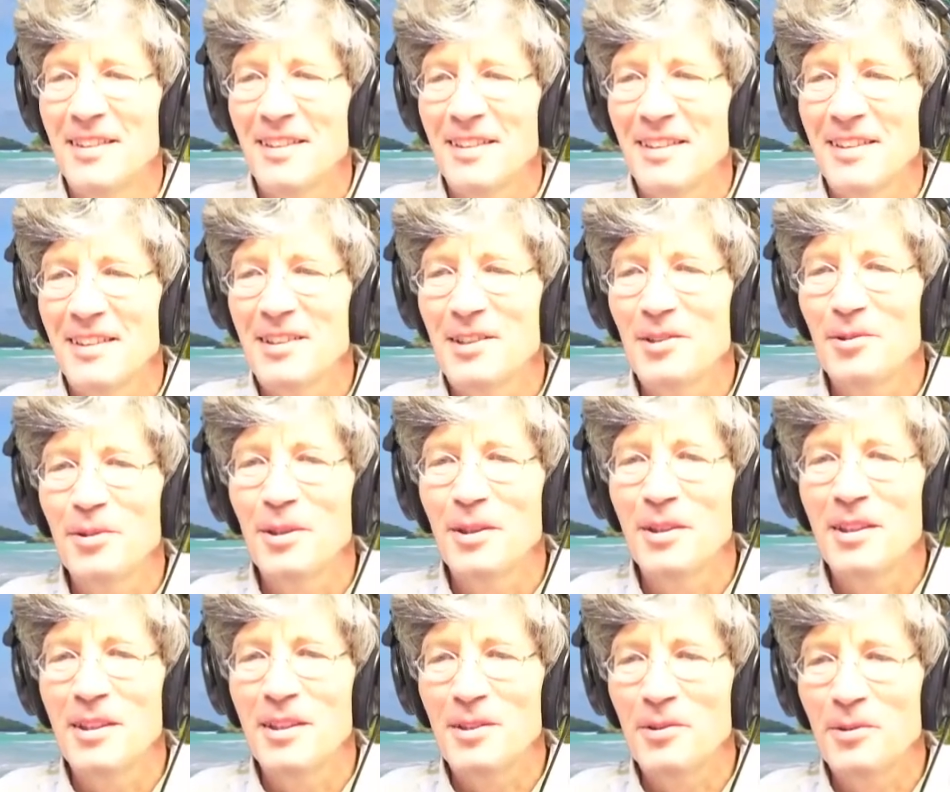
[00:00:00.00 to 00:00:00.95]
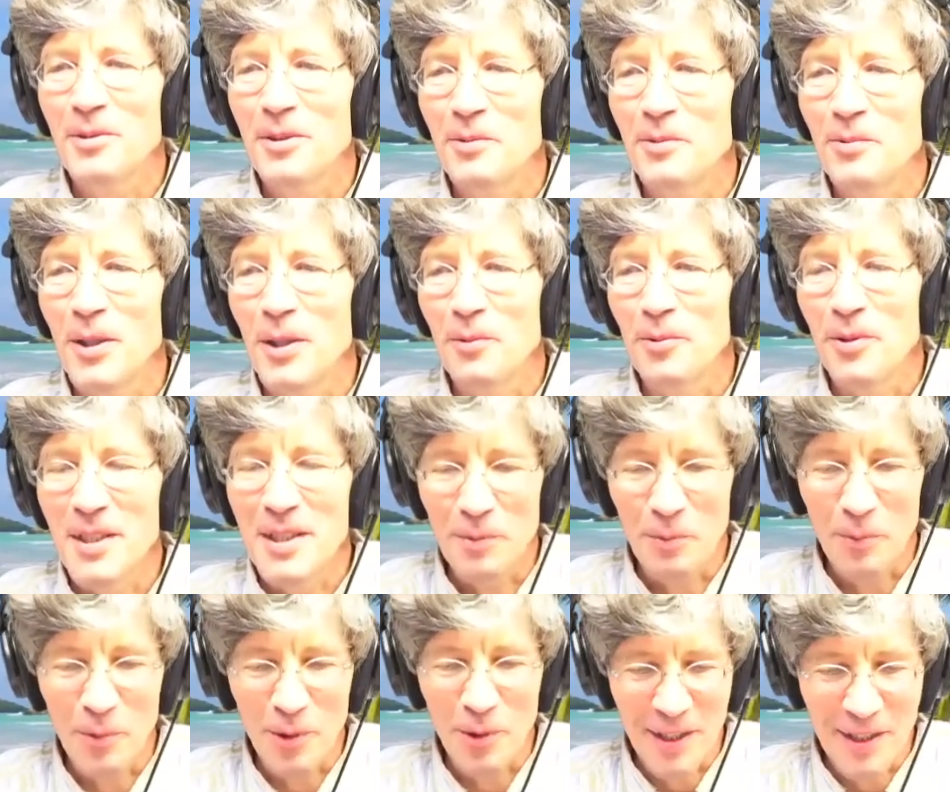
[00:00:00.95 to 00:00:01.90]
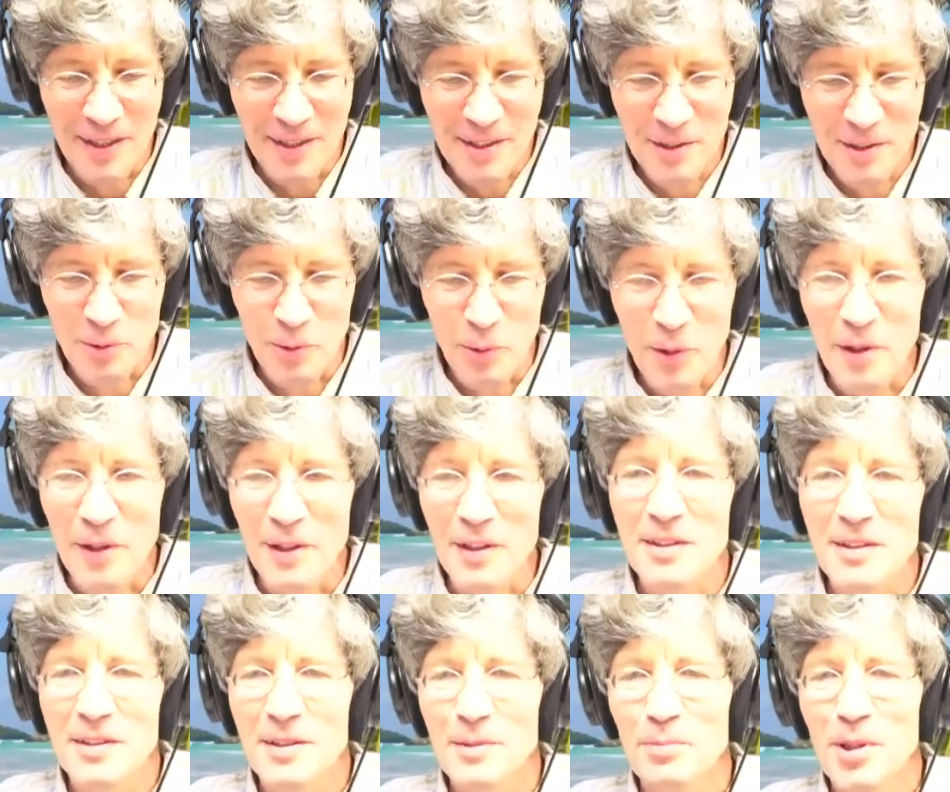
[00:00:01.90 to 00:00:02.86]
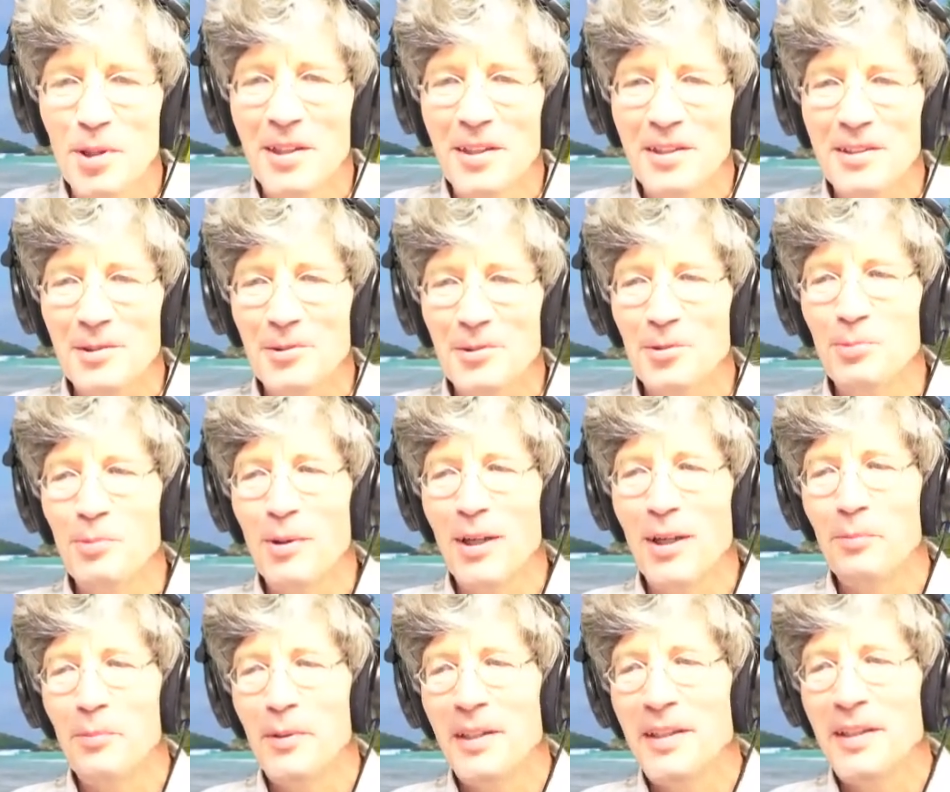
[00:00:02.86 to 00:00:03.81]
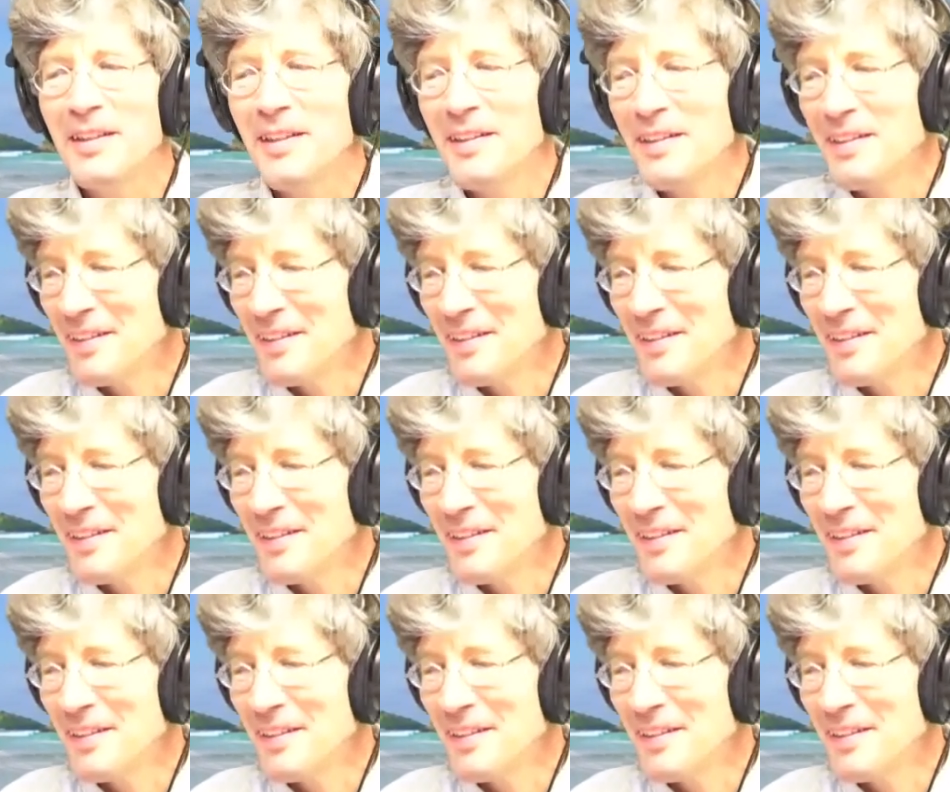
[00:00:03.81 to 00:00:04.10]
There's only one reason why it still works. It's because it was well made.